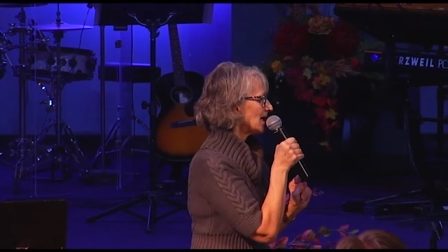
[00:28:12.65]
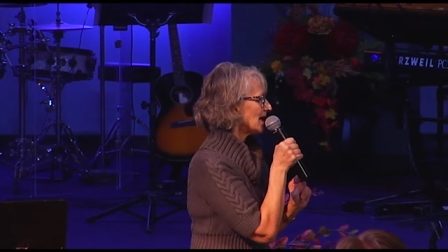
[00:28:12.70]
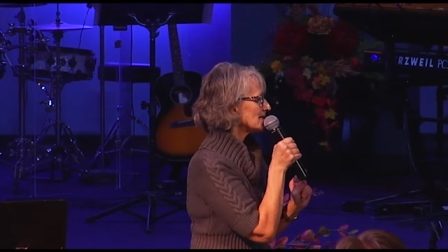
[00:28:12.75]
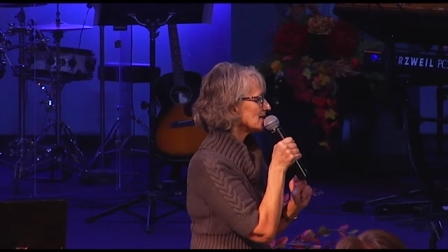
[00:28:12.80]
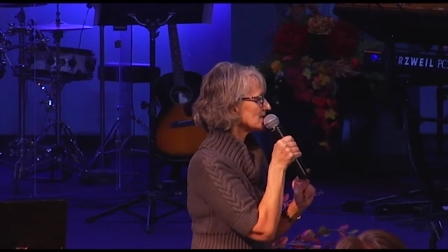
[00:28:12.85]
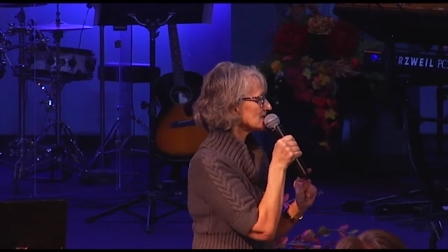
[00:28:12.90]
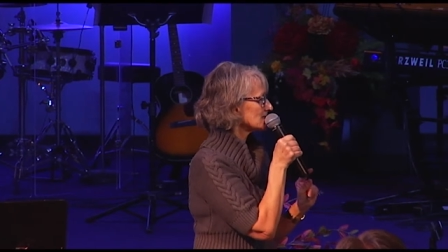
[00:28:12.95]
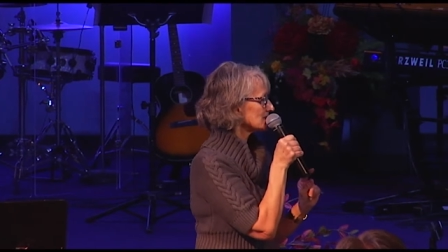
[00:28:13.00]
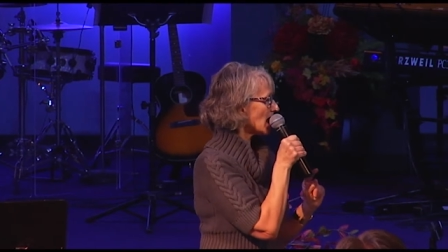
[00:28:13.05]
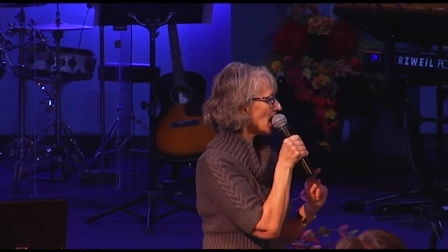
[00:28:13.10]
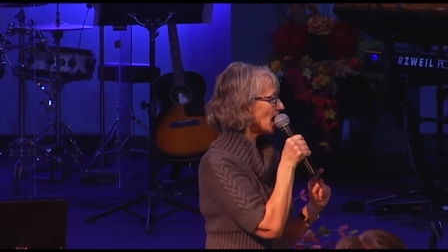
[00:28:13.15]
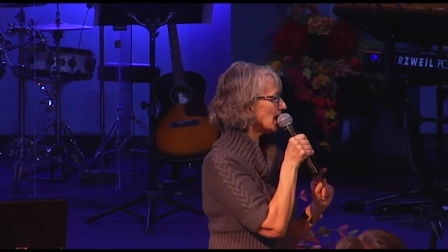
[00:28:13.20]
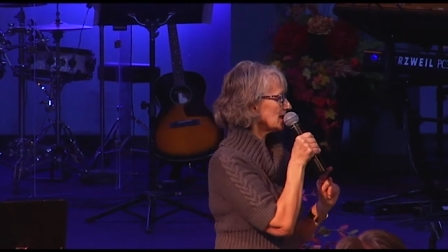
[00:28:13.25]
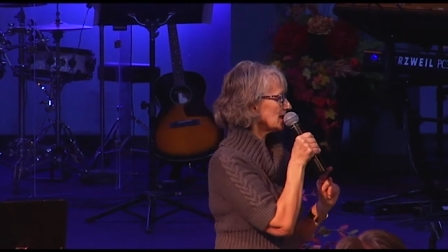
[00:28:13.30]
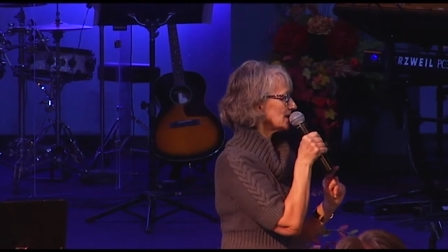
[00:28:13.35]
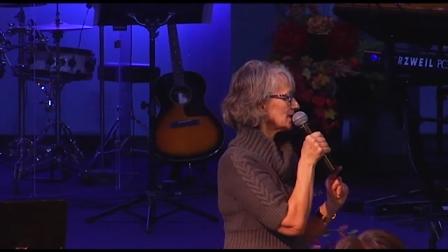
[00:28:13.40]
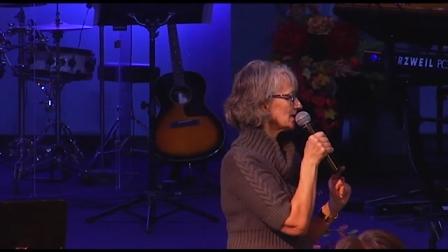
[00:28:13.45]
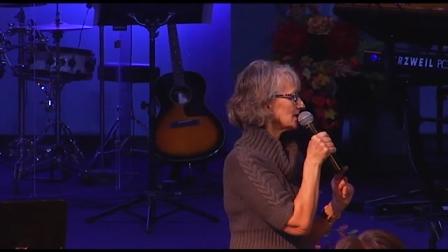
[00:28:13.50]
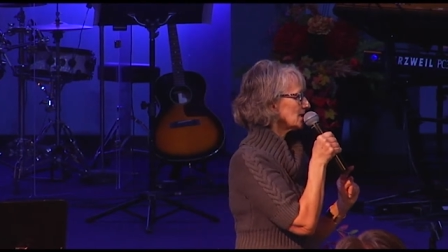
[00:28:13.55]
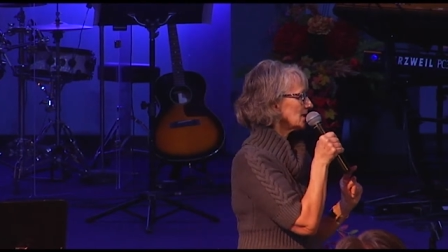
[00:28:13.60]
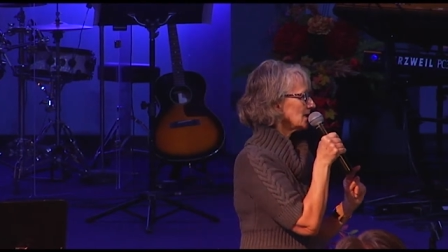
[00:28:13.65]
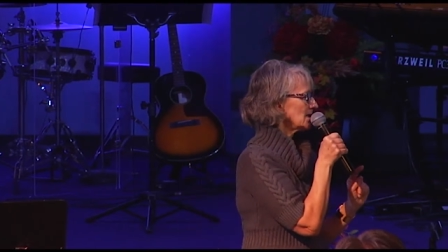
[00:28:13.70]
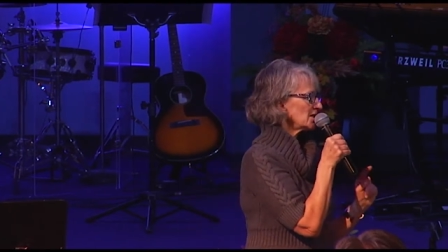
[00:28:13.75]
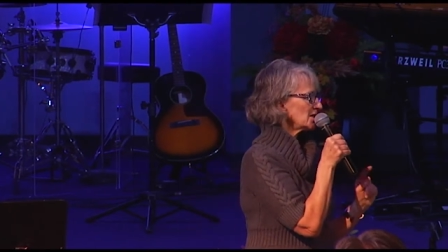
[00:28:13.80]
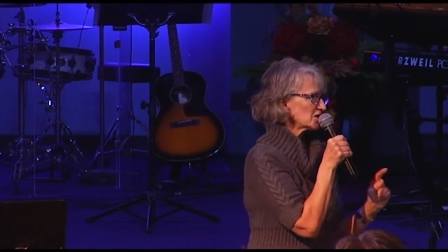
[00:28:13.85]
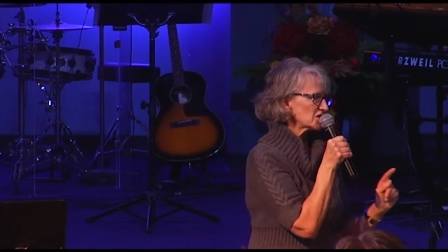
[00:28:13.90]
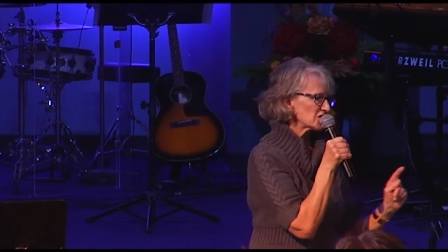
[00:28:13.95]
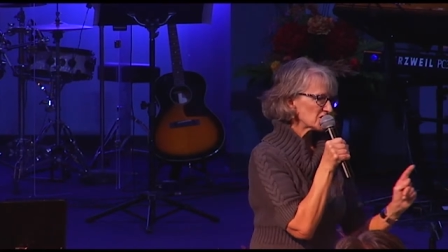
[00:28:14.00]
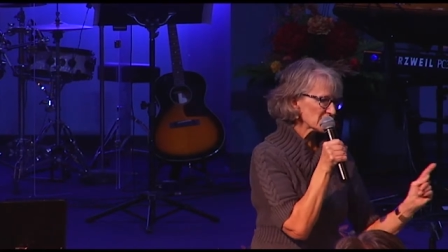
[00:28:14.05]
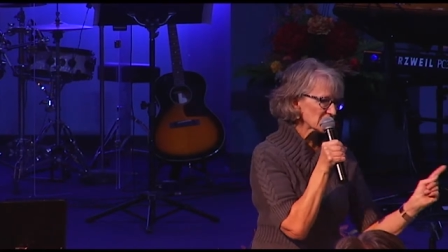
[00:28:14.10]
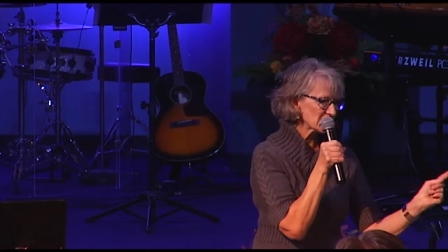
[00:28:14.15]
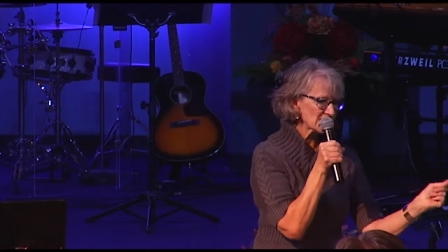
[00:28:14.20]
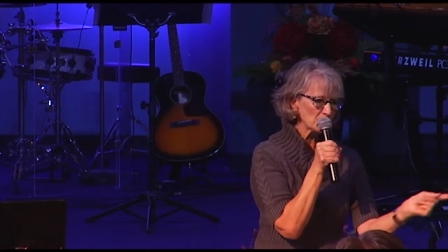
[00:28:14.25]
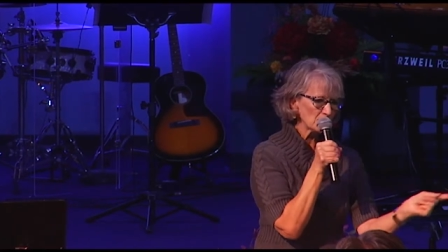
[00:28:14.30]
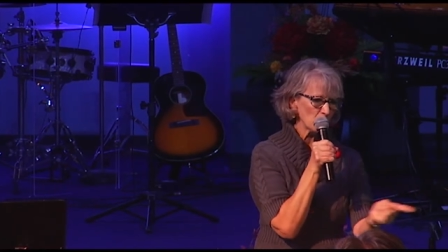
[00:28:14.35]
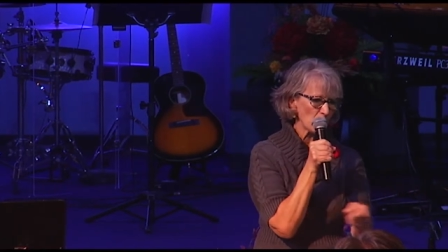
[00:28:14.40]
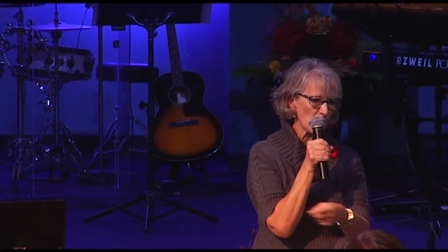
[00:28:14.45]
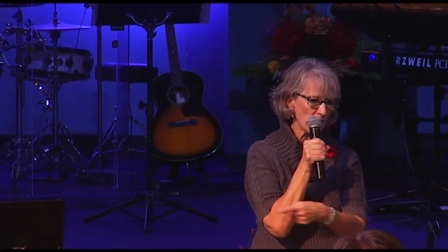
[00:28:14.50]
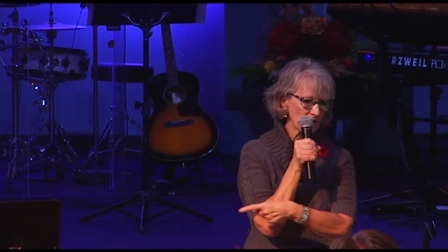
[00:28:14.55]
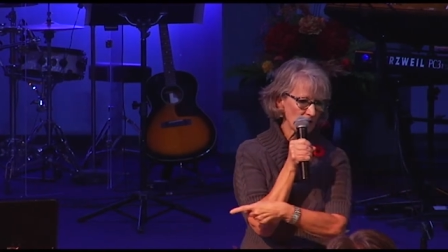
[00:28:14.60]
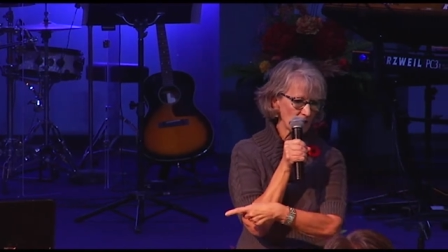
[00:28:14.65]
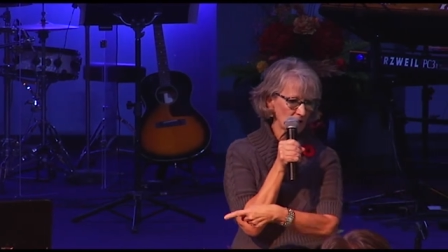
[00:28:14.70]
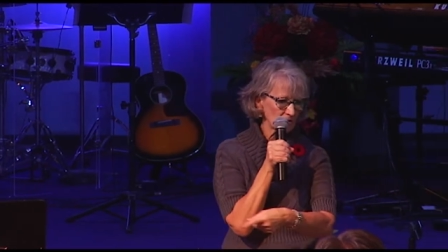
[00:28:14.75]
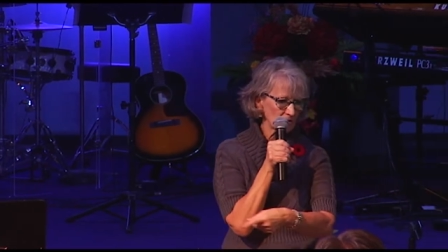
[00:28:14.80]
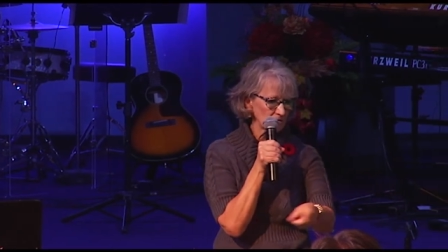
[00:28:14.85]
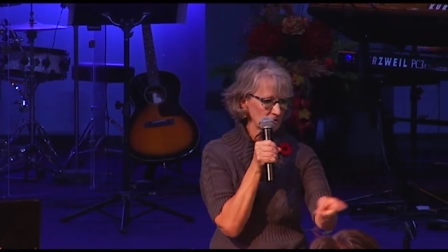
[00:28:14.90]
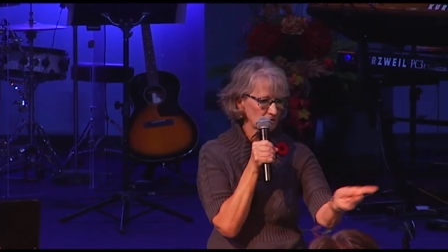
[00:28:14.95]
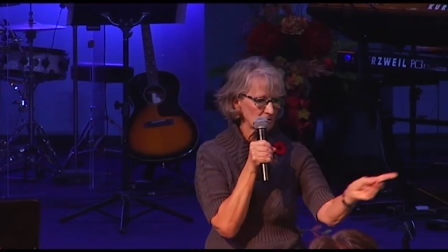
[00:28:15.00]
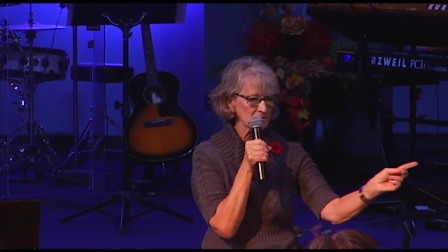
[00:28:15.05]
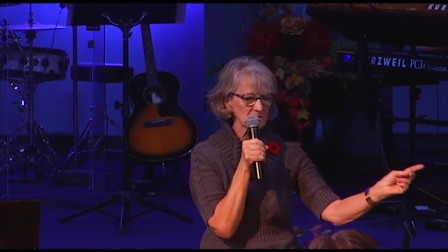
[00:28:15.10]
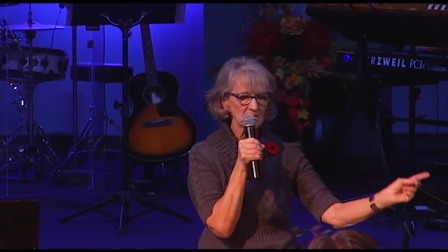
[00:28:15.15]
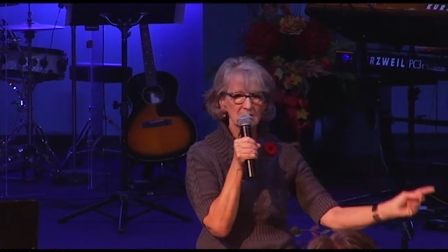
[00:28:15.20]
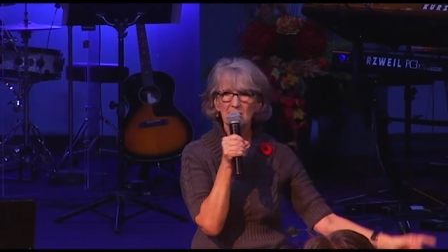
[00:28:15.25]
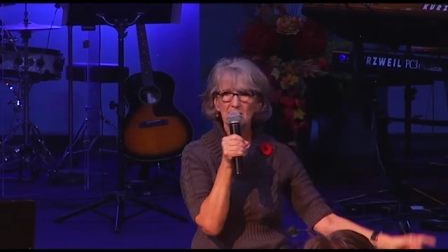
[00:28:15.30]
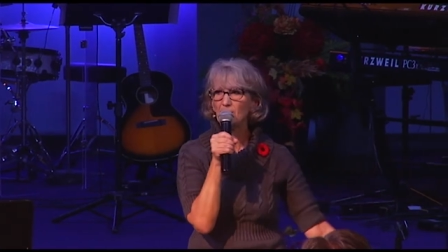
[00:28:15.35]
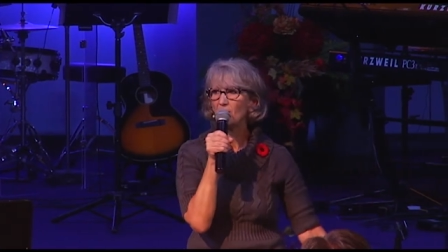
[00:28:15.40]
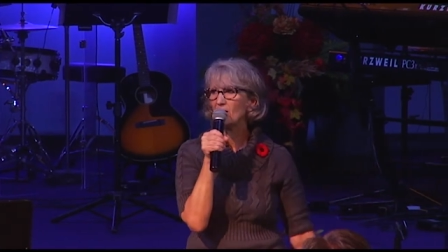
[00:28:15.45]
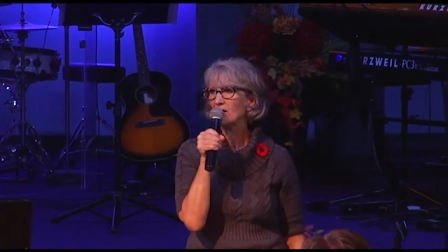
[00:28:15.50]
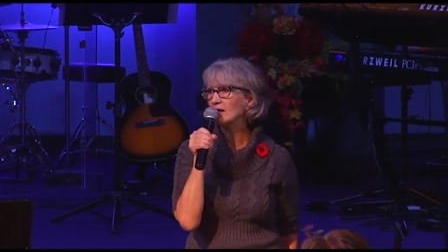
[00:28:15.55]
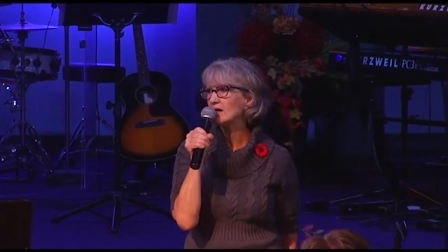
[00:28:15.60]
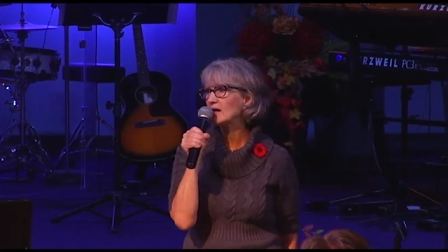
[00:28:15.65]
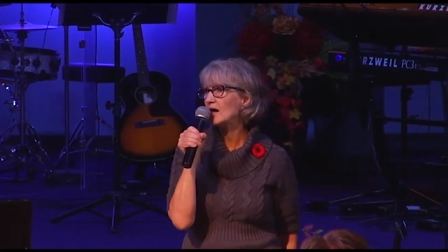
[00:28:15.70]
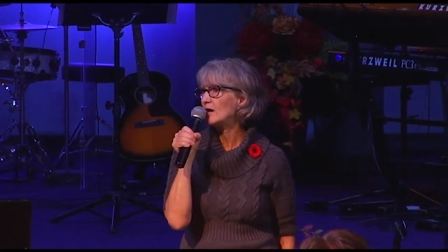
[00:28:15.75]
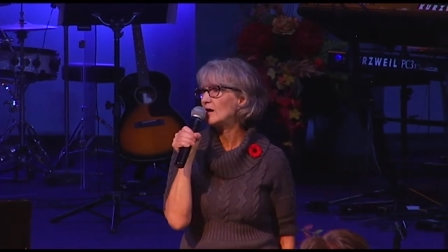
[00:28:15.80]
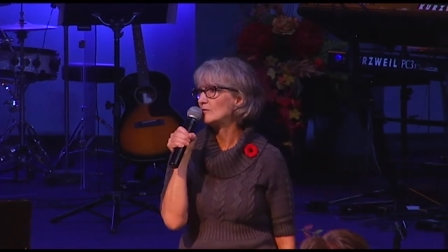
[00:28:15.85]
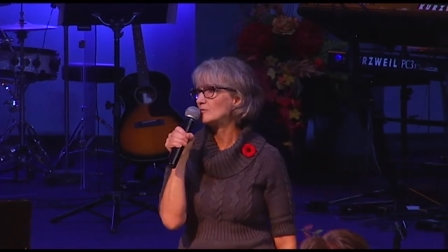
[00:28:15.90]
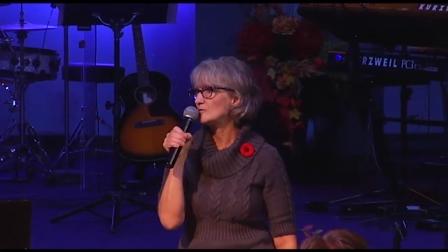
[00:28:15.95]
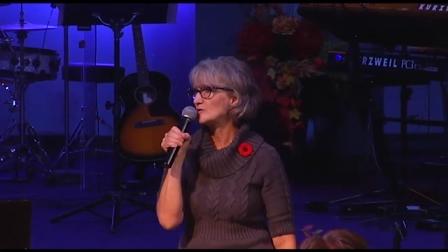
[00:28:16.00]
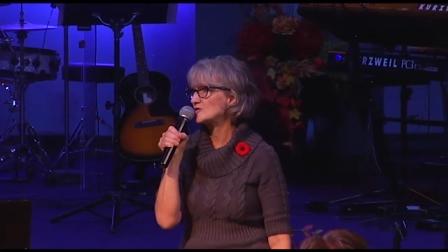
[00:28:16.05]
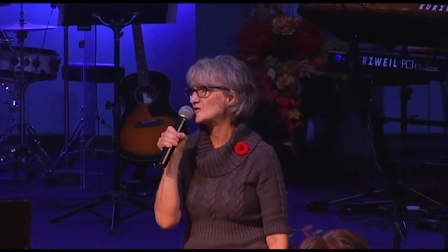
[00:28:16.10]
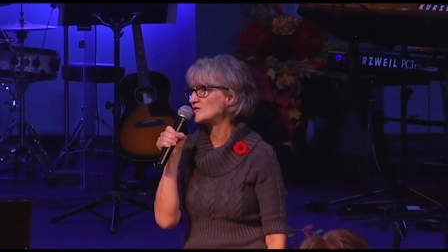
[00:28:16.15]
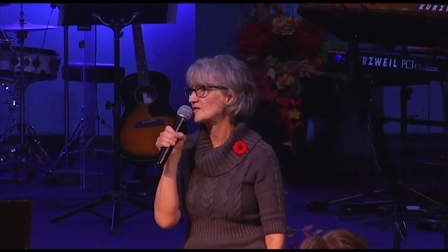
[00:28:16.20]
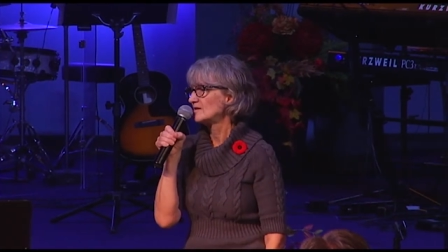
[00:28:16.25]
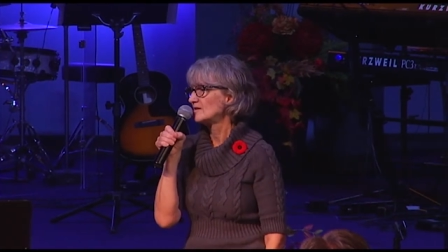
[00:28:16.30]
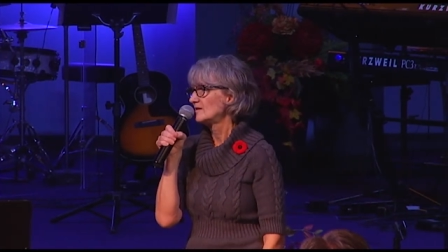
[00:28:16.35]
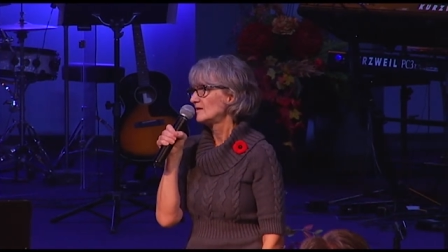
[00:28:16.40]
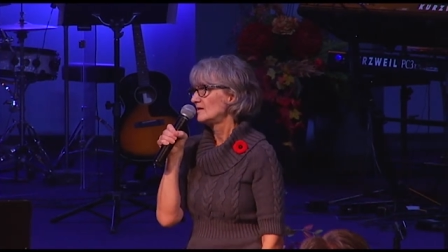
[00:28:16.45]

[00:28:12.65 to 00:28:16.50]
had decided she just didn't want to sleep on a couch